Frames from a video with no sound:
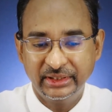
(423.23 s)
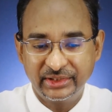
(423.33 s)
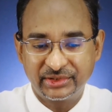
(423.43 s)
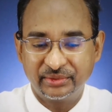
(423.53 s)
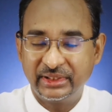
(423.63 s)

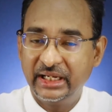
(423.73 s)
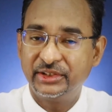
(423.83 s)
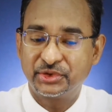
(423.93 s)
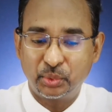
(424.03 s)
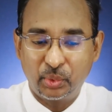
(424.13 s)
So that
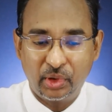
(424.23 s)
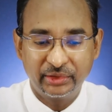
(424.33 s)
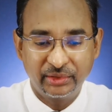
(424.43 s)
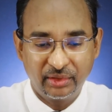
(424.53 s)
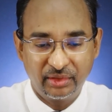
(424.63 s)
is
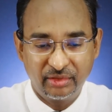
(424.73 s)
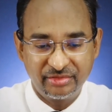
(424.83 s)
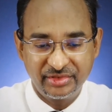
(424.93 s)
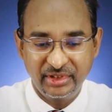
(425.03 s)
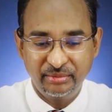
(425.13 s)
one
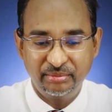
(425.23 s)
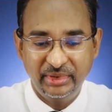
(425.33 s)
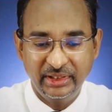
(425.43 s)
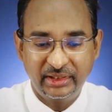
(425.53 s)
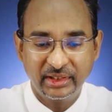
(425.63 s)
of the
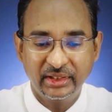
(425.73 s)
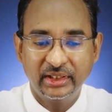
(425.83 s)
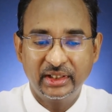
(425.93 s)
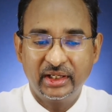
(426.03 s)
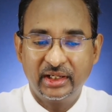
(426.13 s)
big
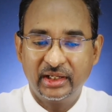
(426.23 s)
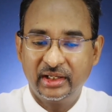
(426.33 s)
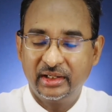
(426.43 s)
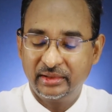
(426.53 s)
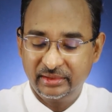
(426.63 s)

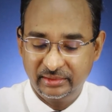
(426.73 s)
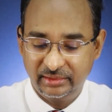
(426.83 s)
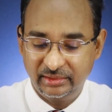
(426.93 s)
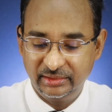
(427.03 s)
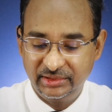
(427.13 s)

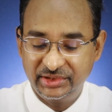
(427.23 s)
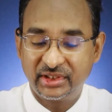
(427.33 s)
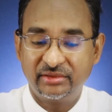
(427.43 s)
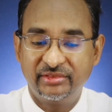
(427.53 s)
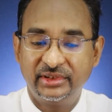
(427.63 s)

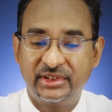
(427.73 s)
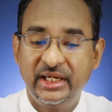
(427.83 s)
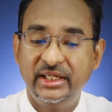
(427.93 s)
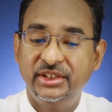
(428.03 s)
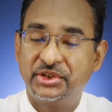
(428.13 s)

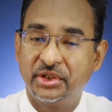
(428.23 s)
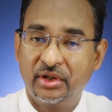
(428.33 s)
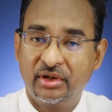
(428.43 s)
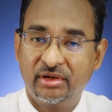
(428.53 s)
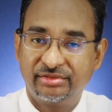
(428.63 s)
disadvantage
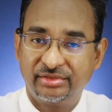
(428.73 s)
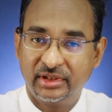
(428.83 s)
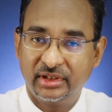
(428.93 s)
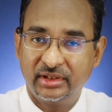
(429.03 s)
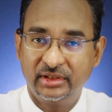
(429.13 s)

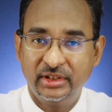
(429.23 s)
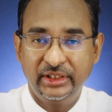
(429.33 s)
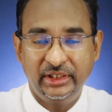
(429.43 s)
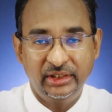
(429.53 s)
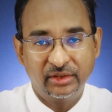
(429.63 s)
of
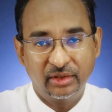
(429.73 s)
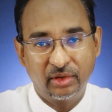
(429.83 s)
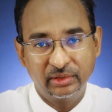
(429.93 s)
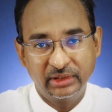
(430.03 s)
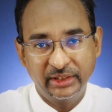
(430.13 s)

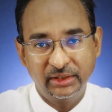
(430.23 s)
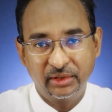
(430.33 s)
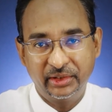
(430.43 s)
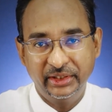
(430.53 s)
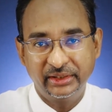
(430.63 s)
online
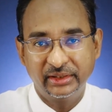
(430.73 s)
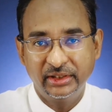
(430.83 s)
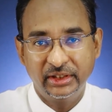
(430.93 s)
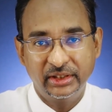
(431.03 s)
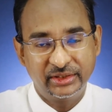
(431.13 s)
learning.
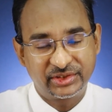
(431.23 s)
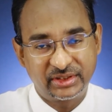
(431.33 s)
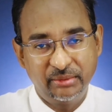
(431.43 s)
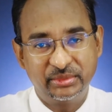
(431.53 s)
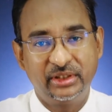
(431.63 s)

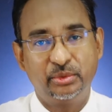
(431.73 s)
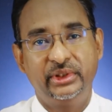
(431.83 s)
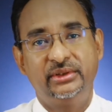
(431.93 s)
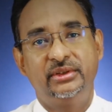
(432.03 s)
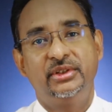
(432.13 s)
Same thing
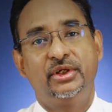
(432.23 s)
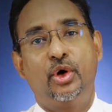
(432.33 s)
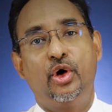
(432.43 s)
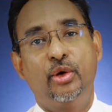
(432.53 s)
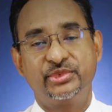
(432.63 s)
with
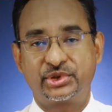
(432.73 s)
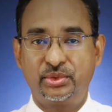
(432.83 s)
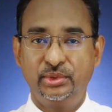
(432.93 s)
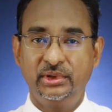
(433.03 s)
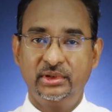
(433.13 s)

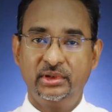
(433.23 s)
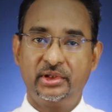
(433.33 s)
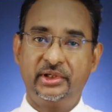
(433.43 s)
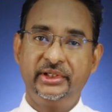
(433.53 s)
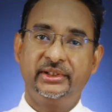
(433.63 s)
homeschool
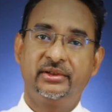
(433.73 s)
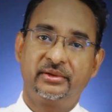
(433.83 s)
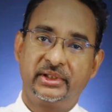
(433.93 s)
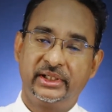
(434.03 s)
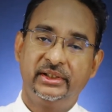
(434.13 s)
learning,
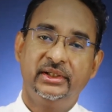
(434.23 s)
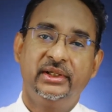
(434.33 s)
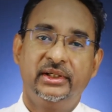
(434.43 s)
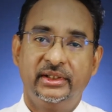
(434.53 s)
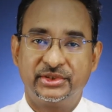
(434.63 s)
okay,
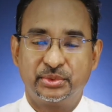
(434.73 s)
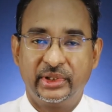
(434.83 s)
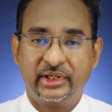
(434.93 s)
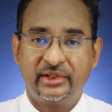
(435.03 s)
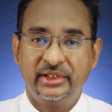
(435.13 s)
is
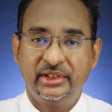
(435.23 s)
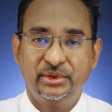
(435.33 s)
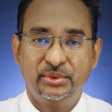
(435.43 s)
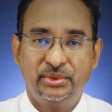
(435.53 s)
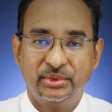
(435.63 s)
where
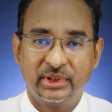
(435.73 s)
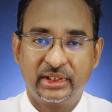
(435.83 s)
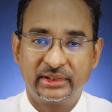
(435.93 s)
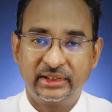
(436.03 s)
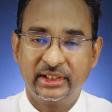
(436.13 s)
you do
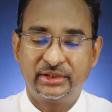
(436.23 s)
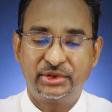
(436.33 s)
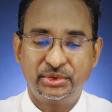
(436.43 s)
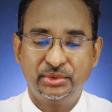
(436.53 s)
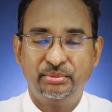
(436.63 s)
not get
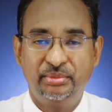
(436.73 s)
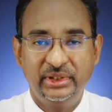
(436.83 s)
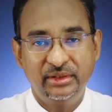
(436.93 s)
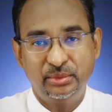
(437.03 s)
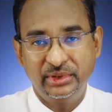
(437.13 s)
to
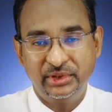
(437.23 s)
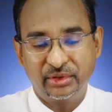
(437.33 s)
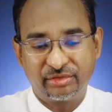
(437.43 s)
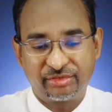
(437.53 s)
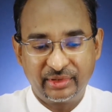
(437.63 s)
be with
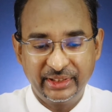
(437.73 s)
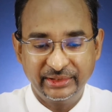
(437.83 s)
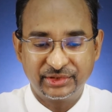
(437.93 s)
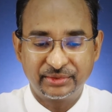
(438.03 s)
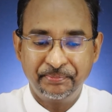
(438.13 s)
your
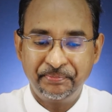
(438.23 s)
friends.